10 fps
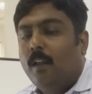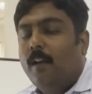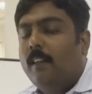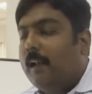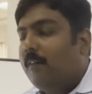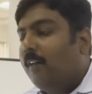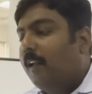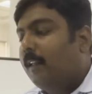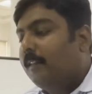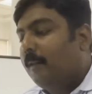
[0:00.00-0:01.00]
In that
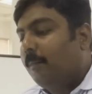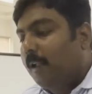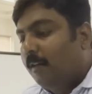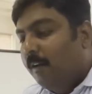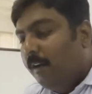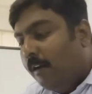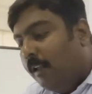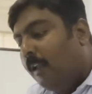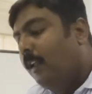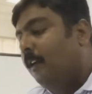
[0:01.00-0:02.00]
way, say my
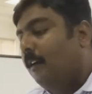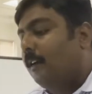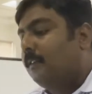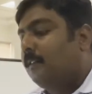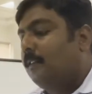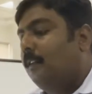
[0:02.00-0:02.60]
inventory cost